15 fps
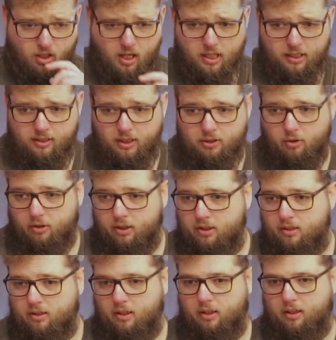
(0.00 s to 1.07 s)
And I took
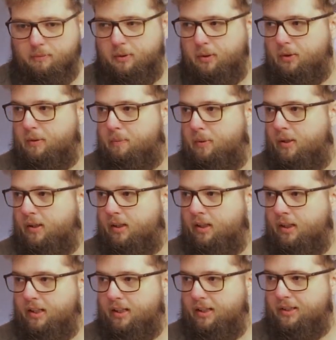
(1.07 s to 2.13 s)
this computer apart.
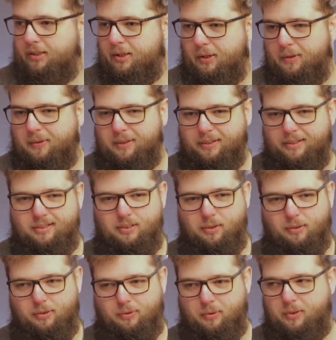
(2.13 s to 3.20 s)
So I just
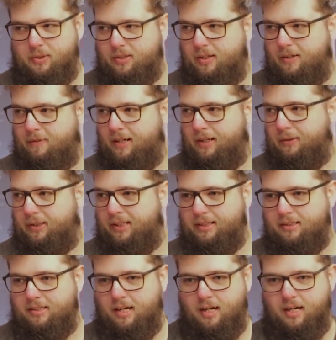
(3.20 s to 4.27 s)
took the screws off, had a look
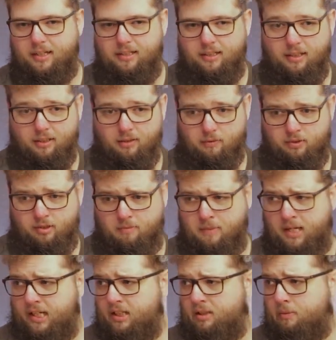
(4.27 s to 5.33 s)
inside, was
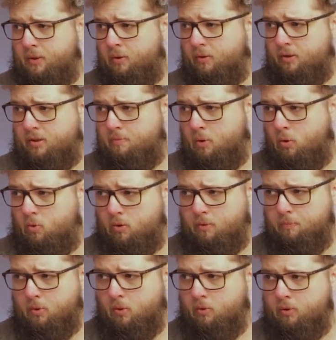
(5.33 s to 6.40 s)
amazed with all the small
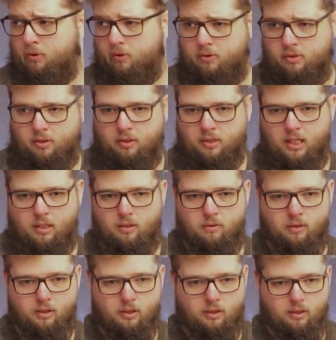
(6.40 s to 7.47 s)
components and
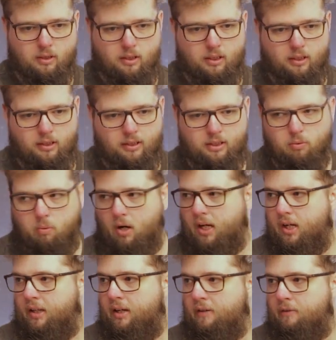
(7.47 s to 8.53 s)
how entwined